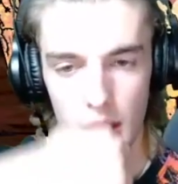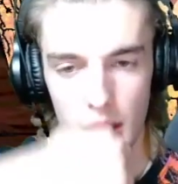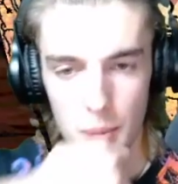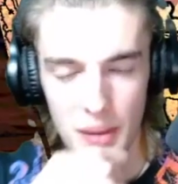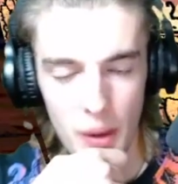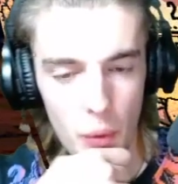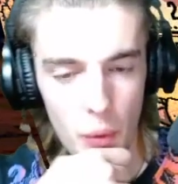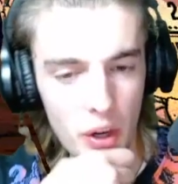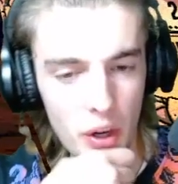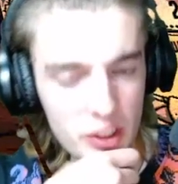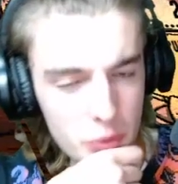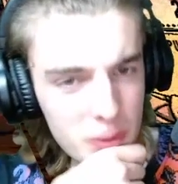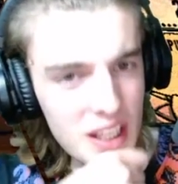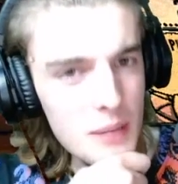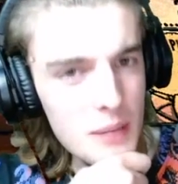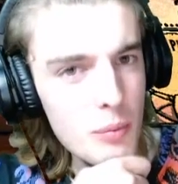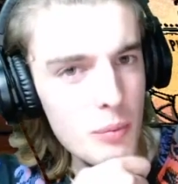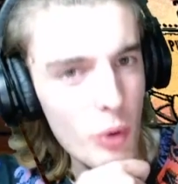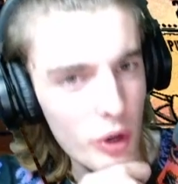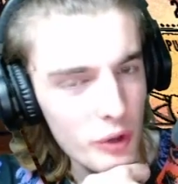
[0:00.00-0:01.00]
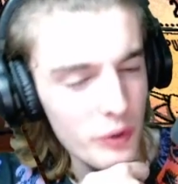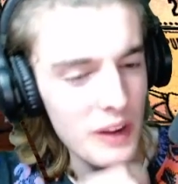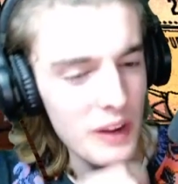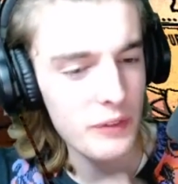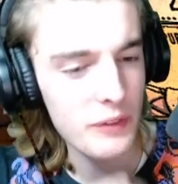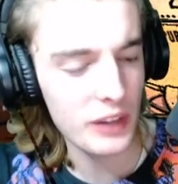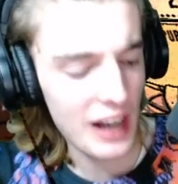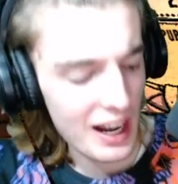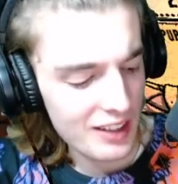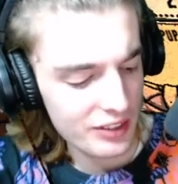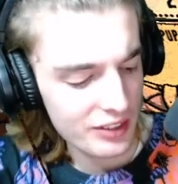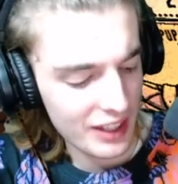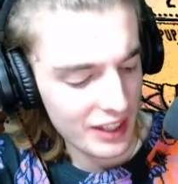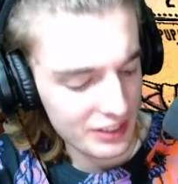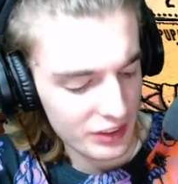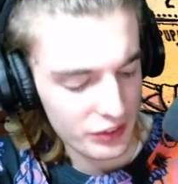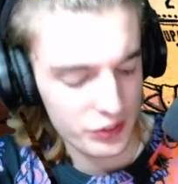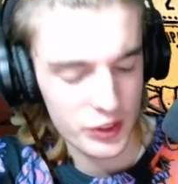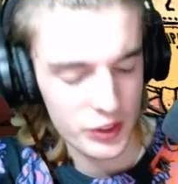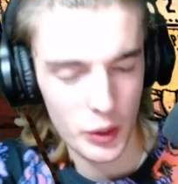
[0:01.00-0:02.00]
Yeah, once we get more... If you guys like
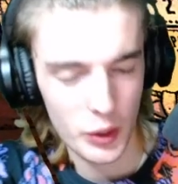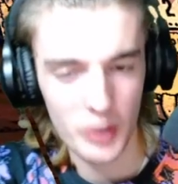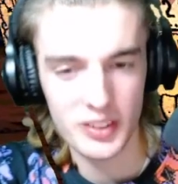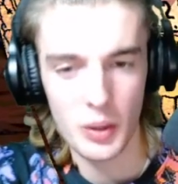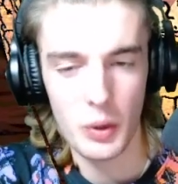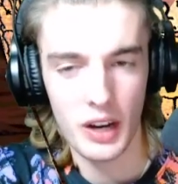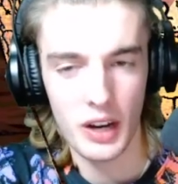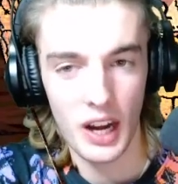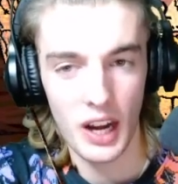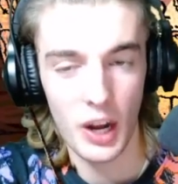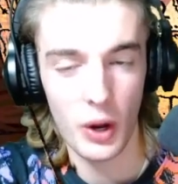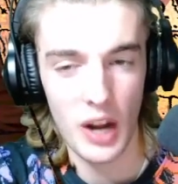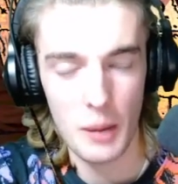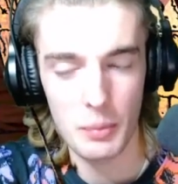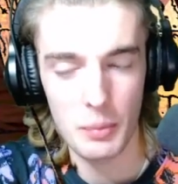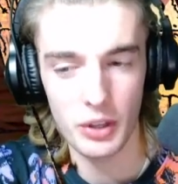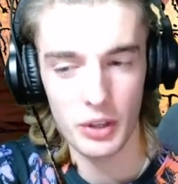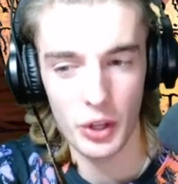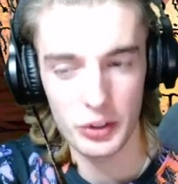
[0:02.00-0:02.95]
this series, I want to know down below